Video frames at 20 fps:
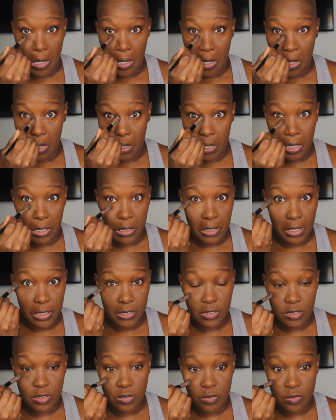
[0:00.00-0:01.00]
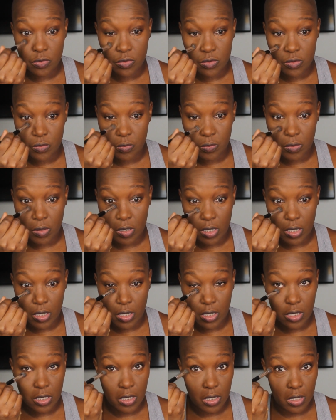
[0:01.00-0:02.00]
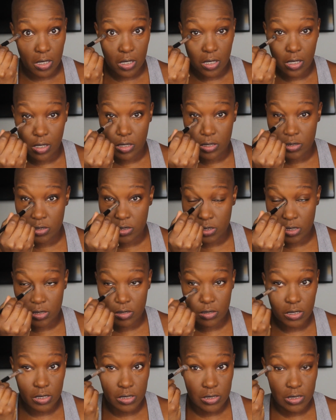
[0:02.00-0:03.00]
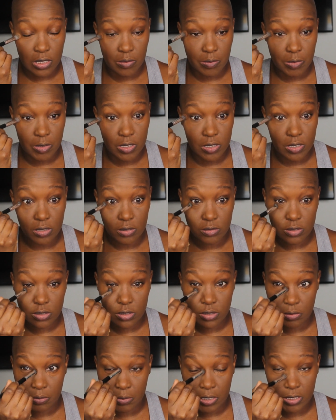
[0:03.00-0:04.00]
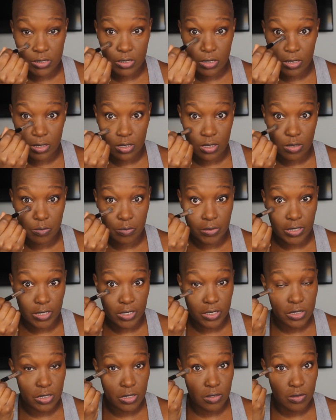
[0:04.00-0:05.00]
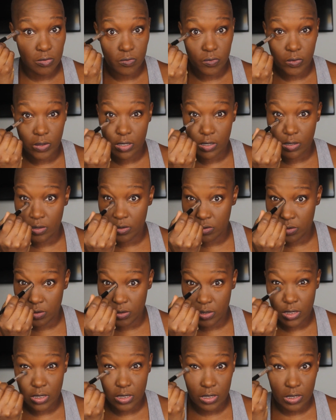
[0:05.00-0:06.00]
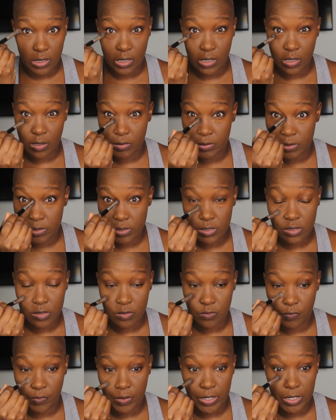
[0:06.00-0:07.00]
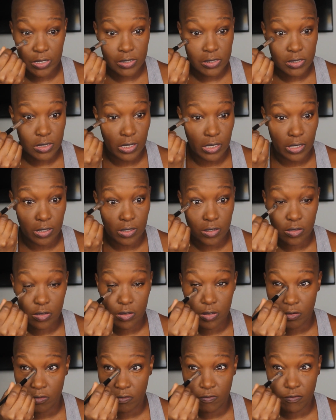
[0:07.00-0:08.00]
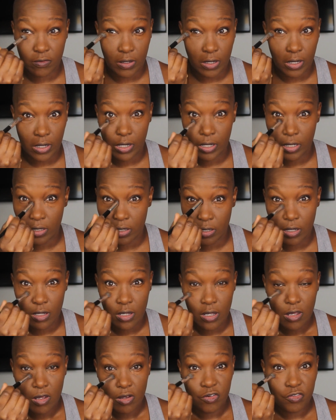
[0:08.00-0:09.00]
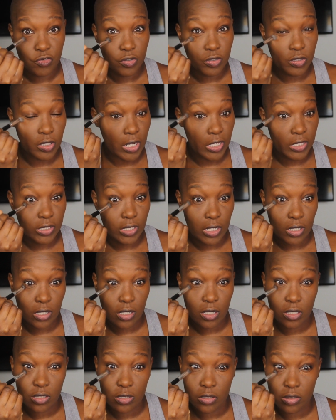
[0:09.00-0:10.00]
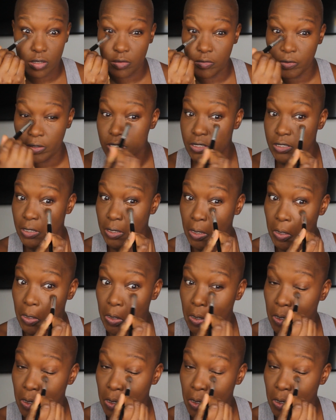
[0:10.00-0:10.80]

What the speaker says: And I like to use a concealer that's going to be close to my skin complexion right underneath here. This is the reddest that I could find for like that color correcting.